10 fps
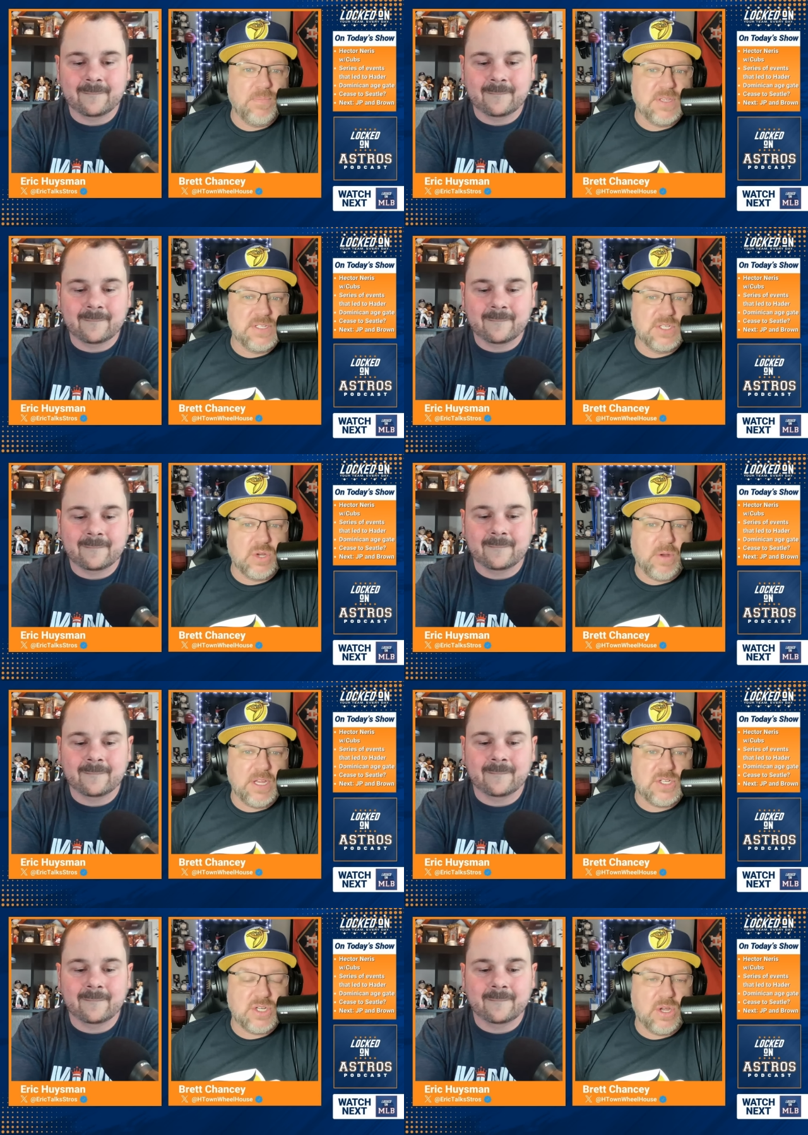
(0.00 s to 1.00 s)
Speaker 1: this is a
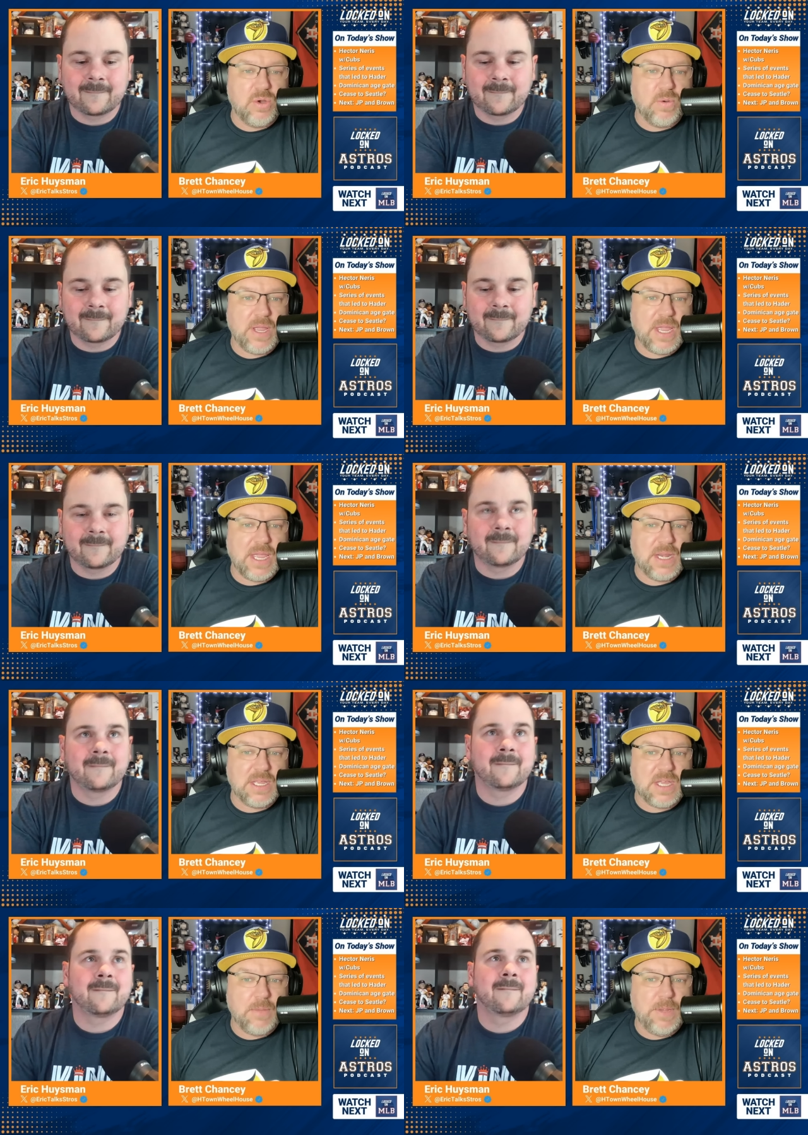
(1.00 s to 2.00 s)
great show.
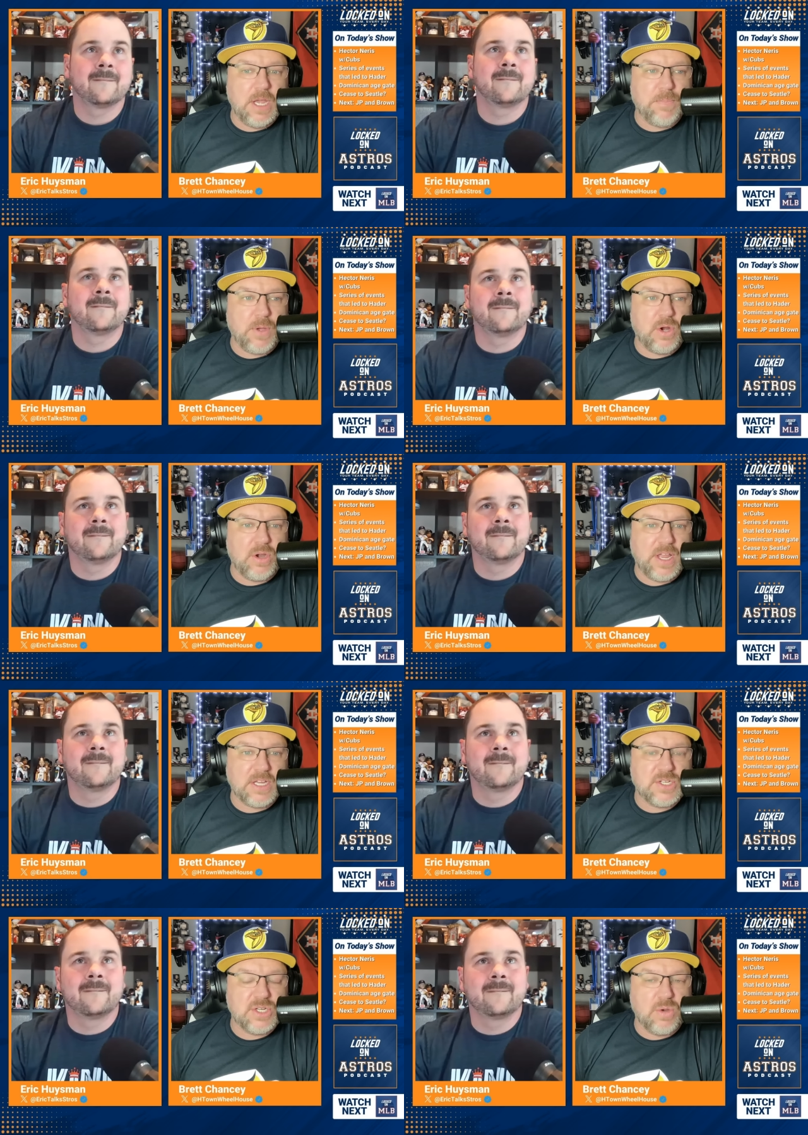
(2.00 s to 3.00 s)
And coming up on our
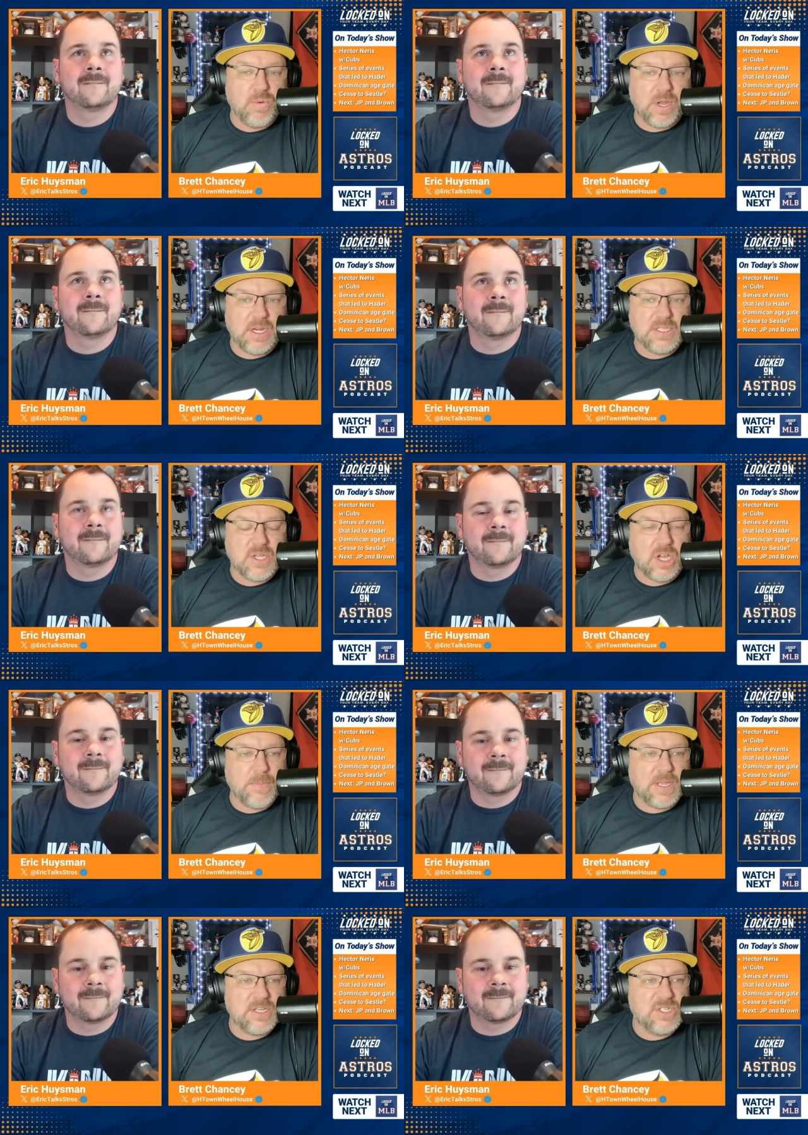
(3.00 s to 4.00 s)
next show, we're going to talk
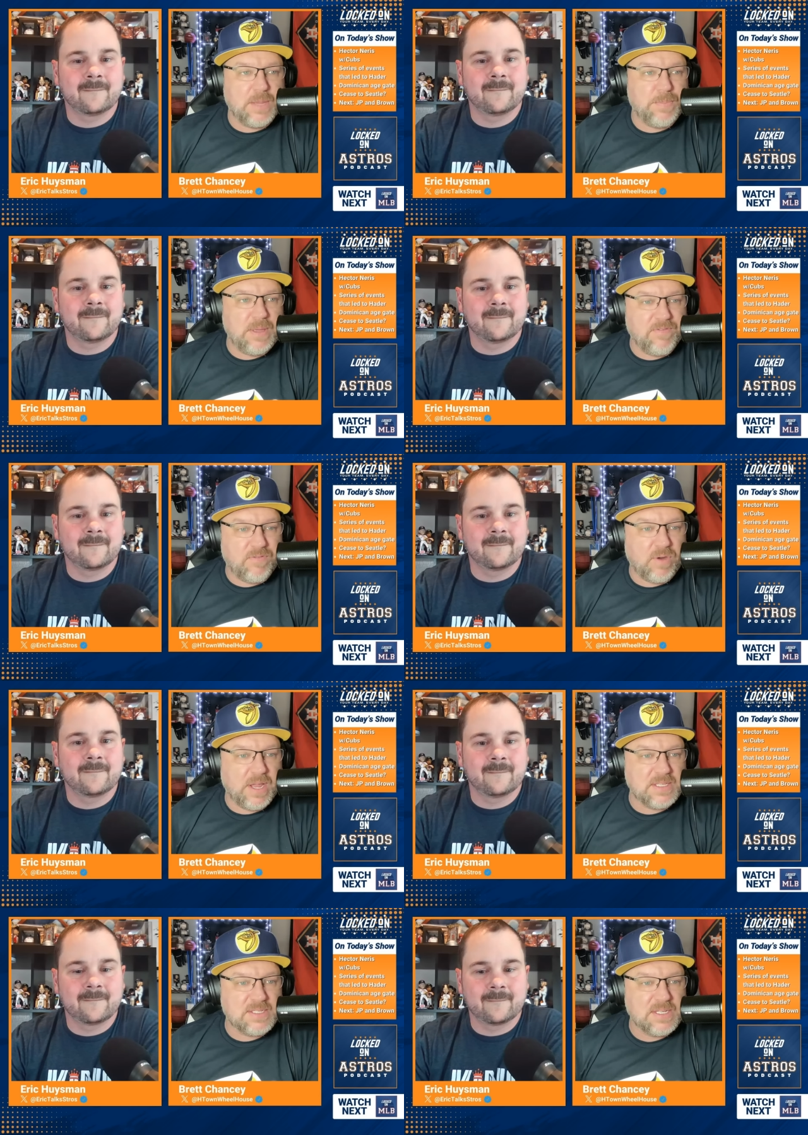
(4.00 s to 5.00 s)
about JP
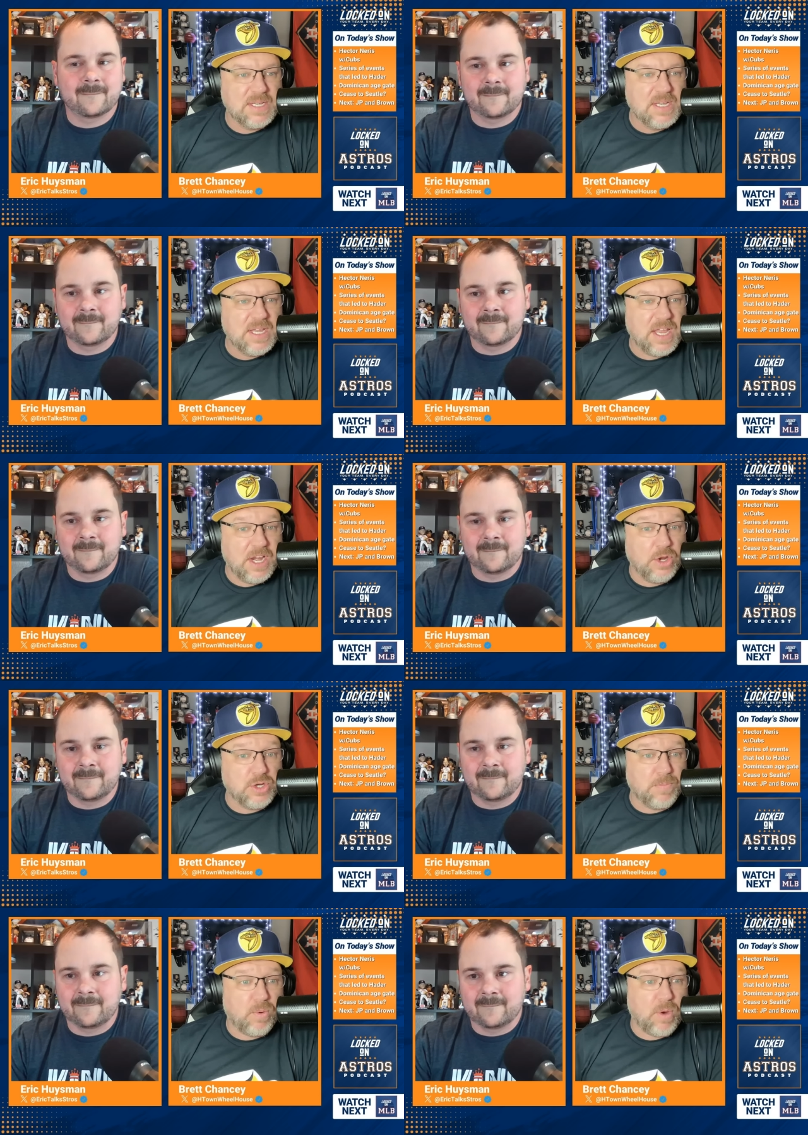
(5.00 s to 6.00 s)
France and
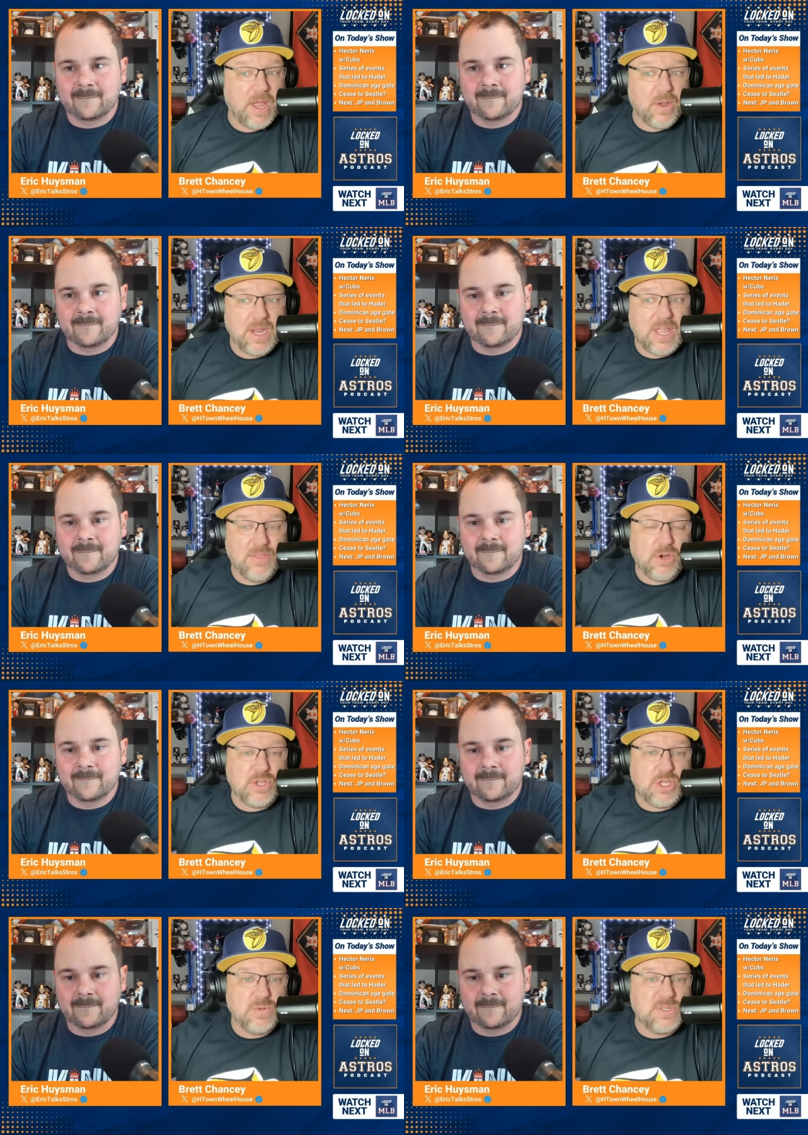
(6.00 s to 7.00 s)
Hunter Brown and their
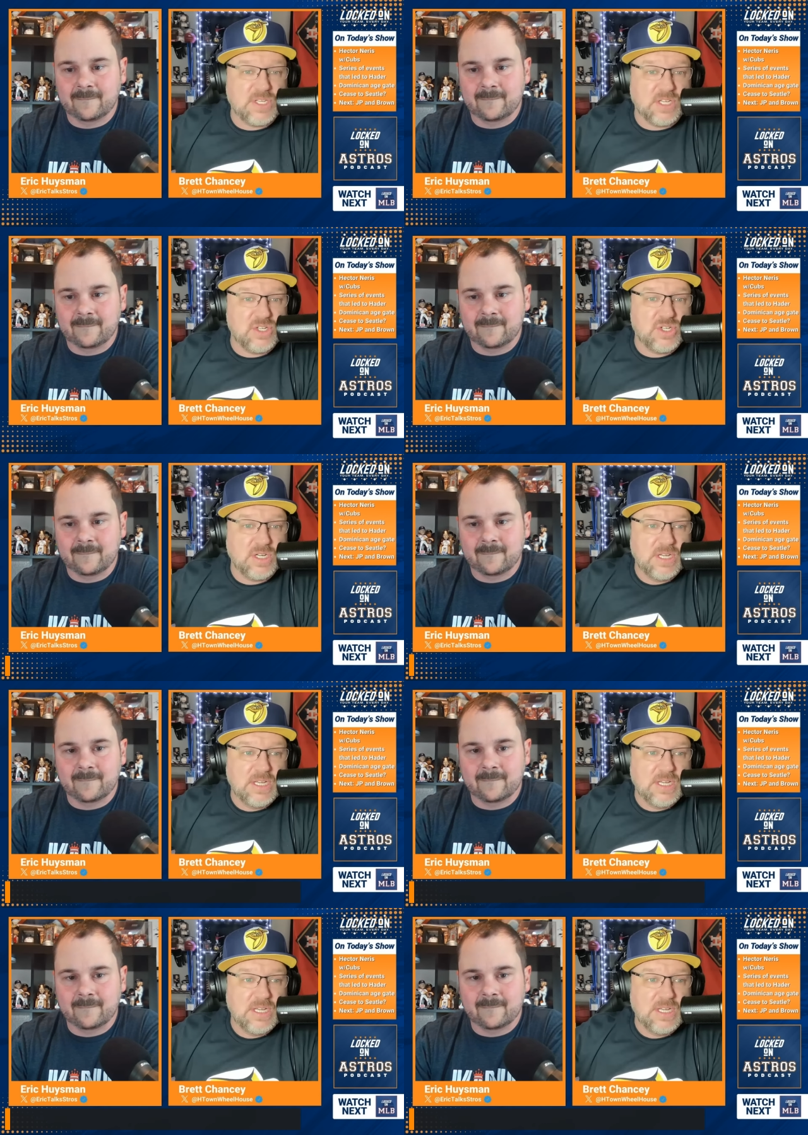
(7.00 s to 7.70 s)
usage